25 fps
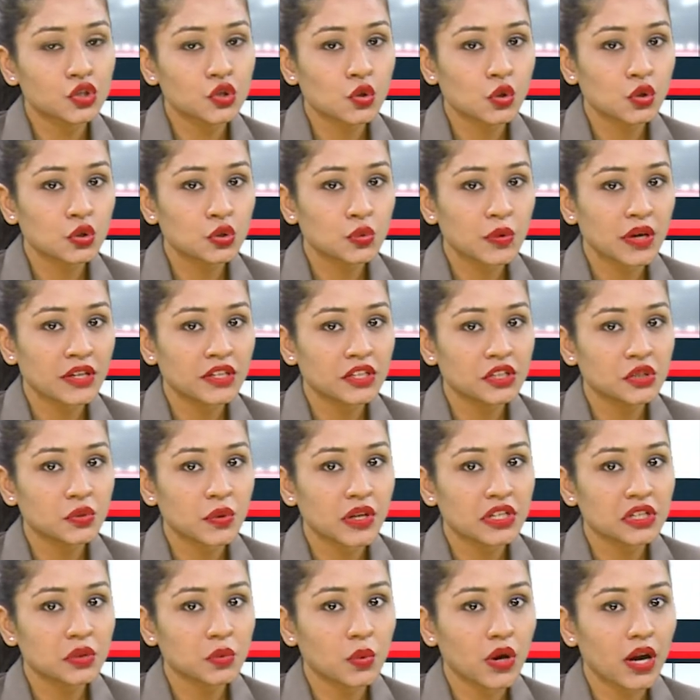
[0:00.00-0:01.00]
June
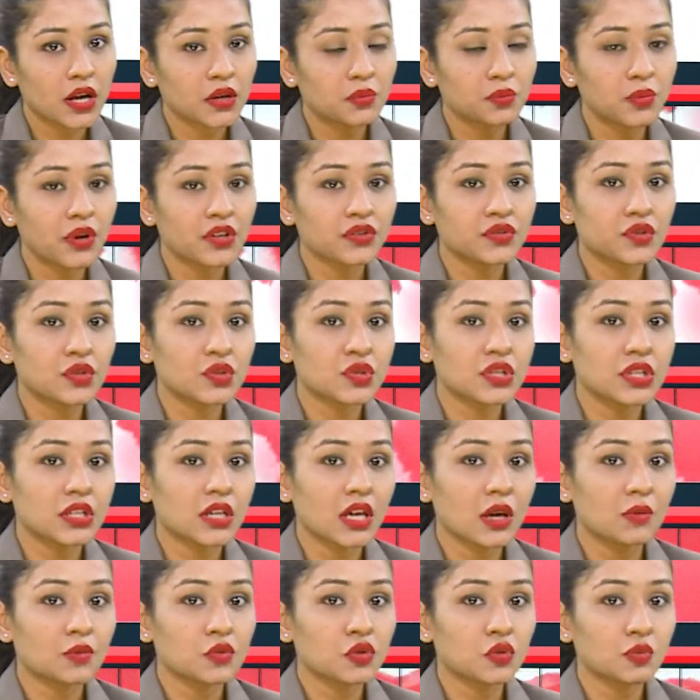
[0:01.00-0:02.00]
2021, Patriji
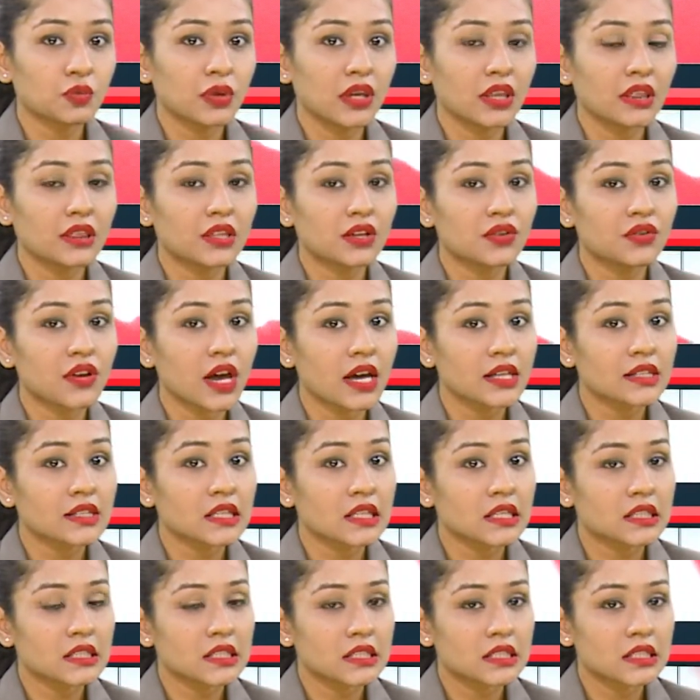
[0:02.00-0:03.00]
came to meet the
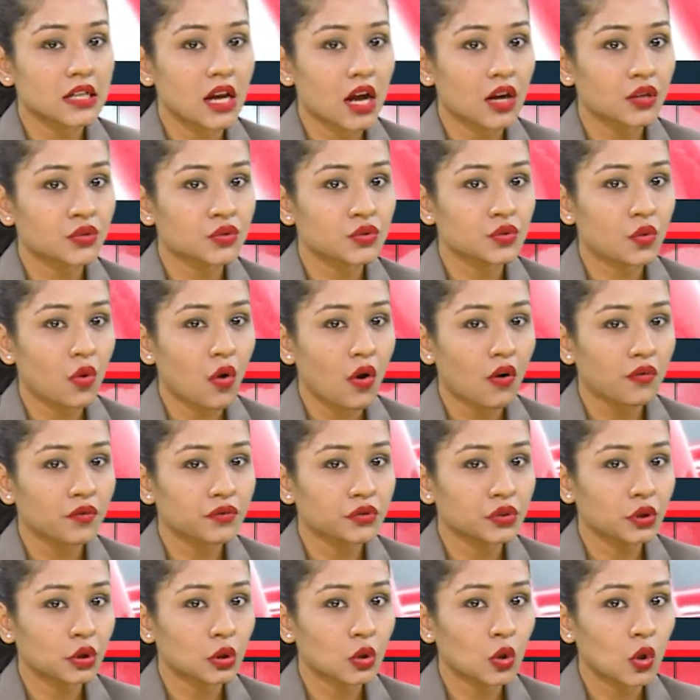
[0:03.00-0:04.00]
rising stars
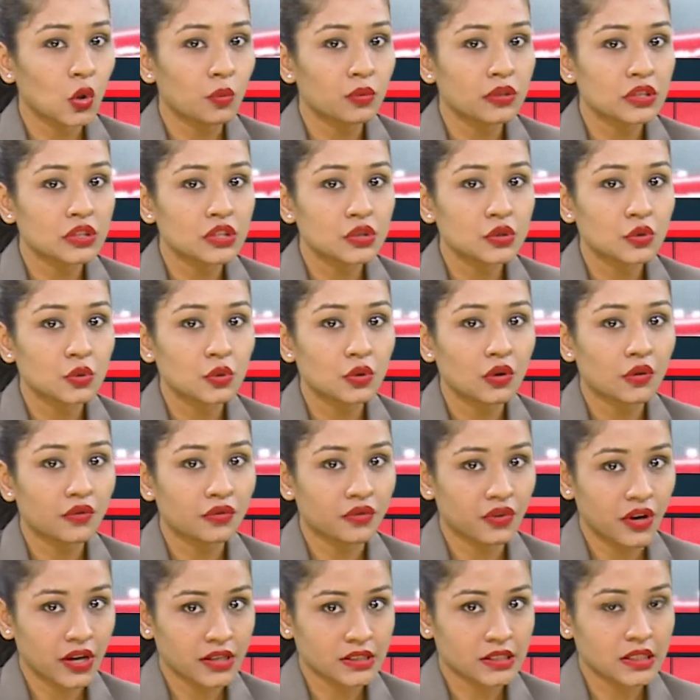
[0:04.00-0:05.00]
of the Global School
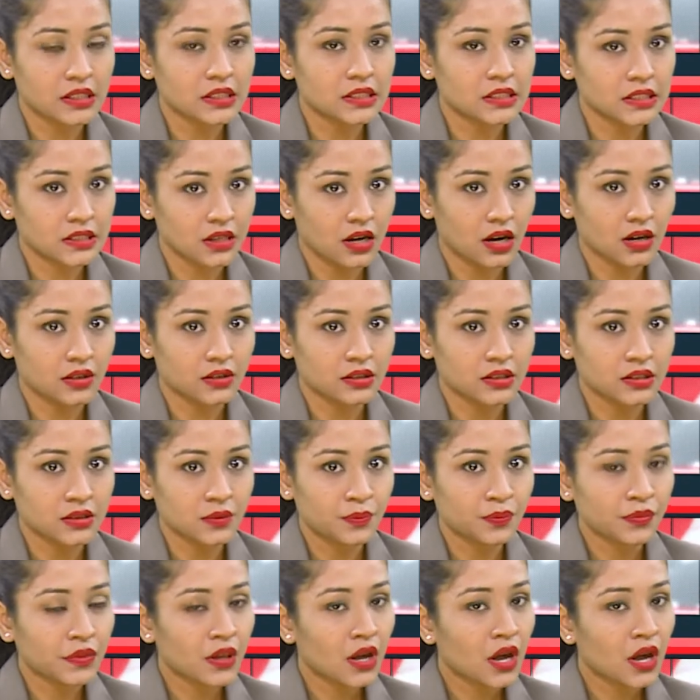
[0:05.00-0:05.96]
of Rising Stars,